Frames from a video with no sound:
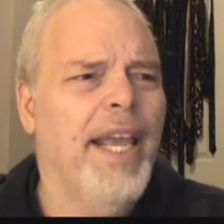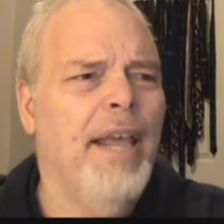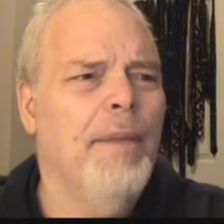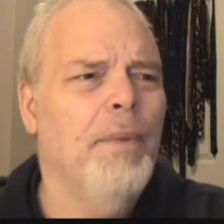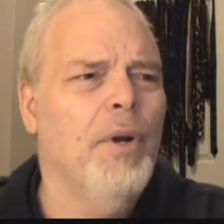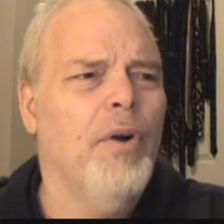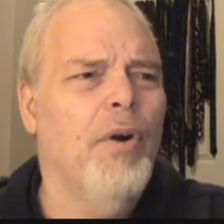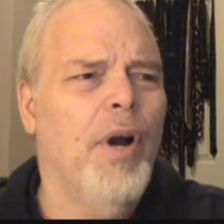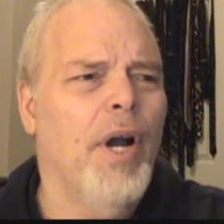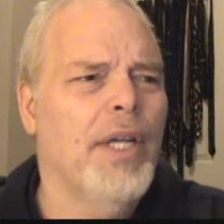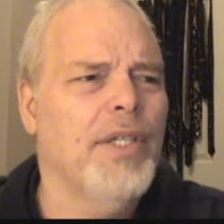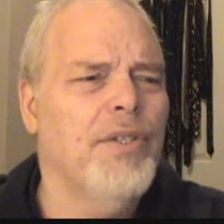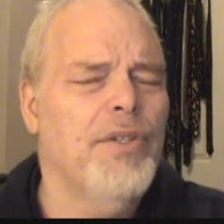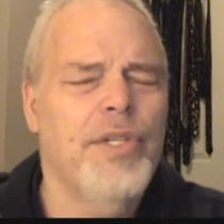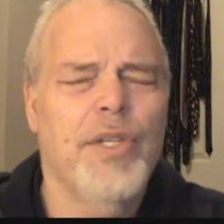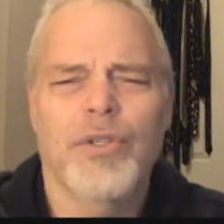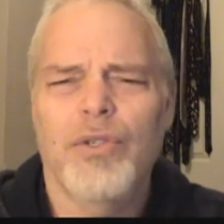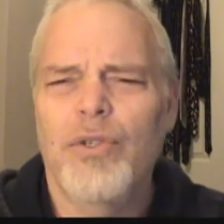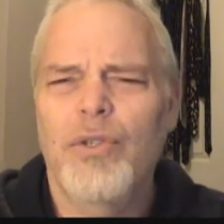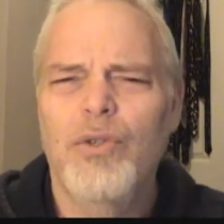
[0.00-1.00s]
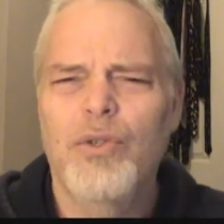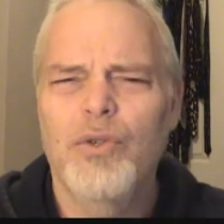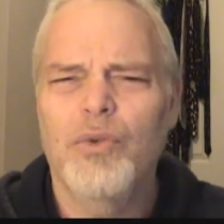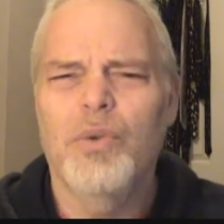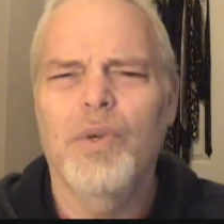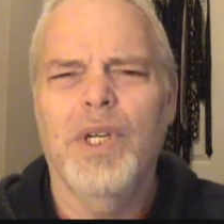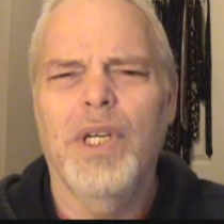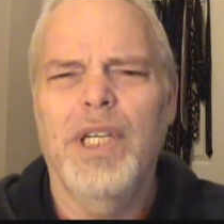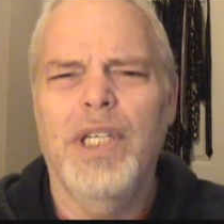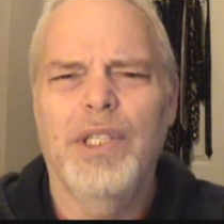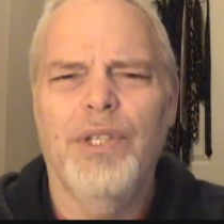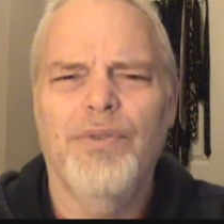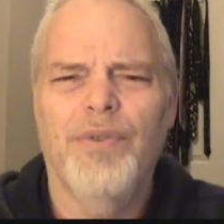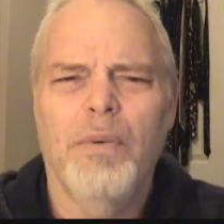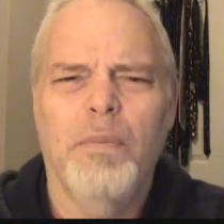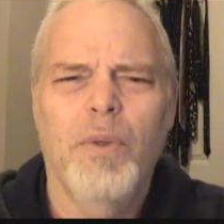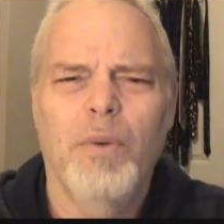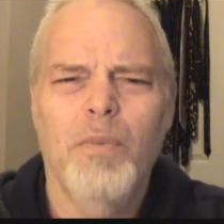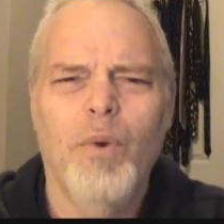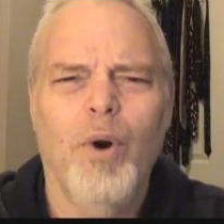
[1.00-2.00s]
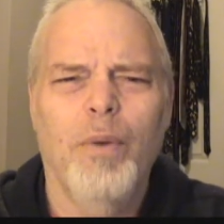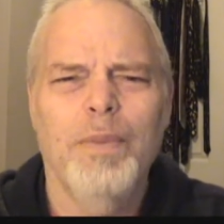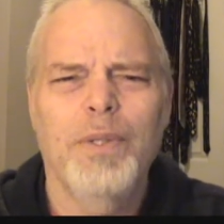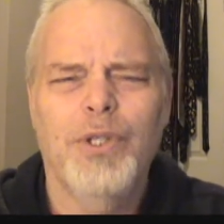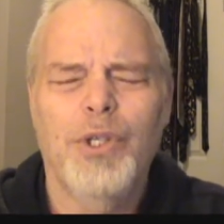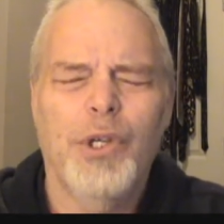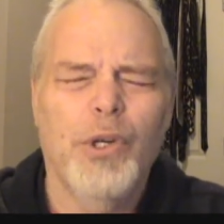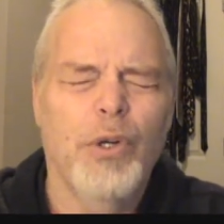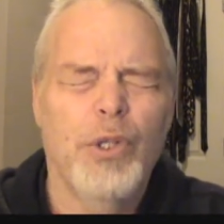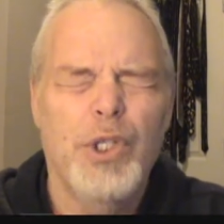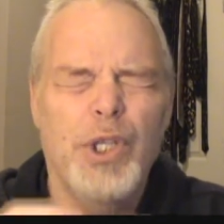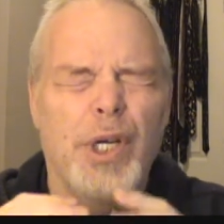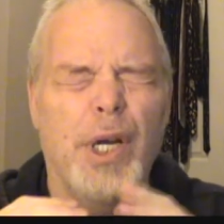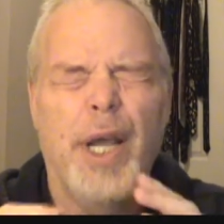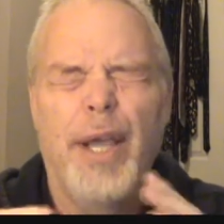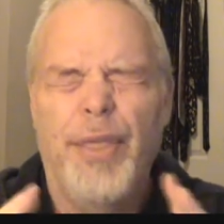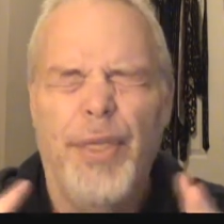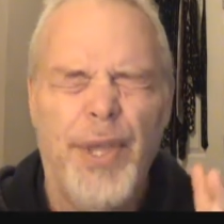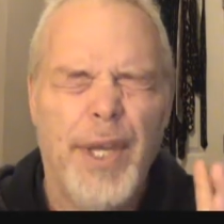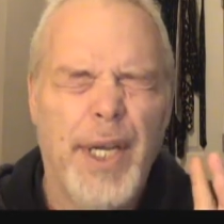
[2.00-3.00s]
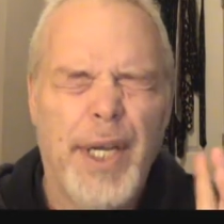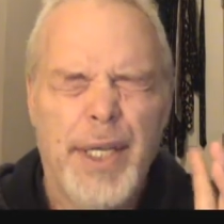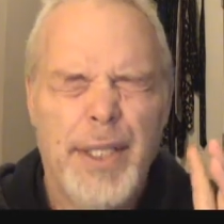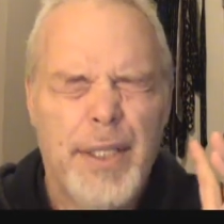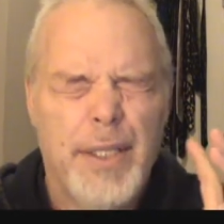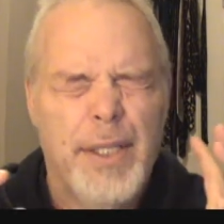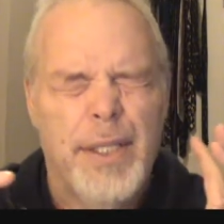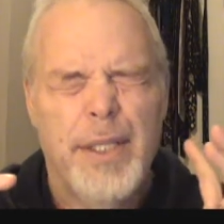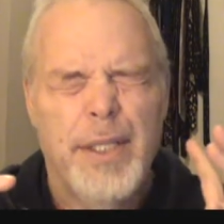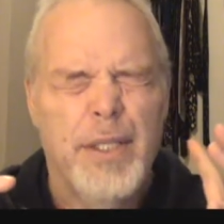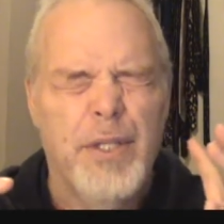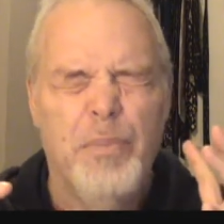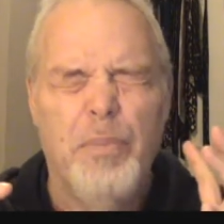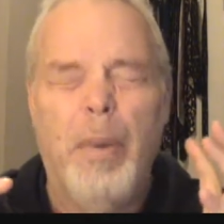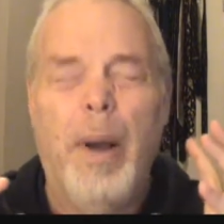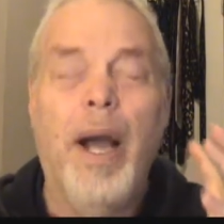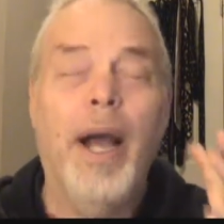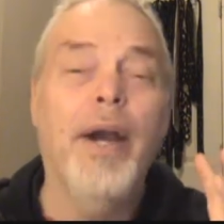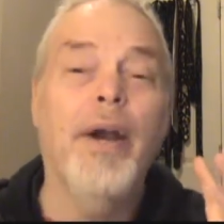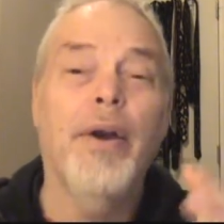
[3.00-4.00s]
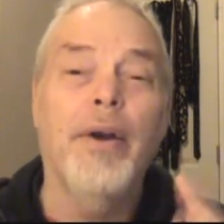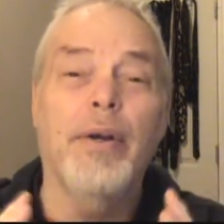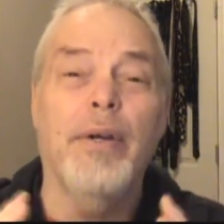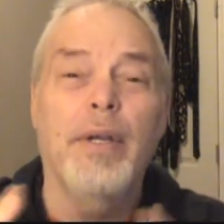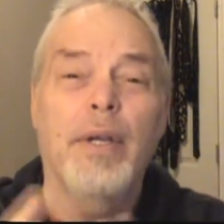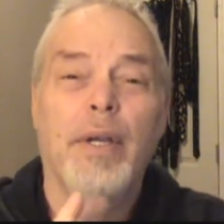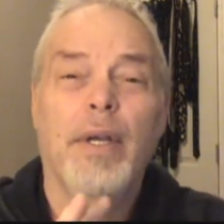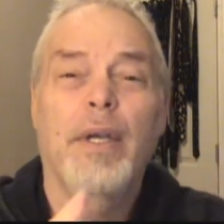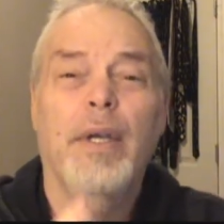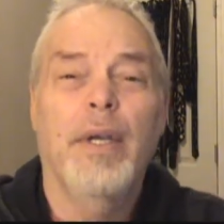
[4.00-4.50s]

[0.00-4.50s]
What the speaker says: came across this news release from the Mormon Church, and I think it's inspired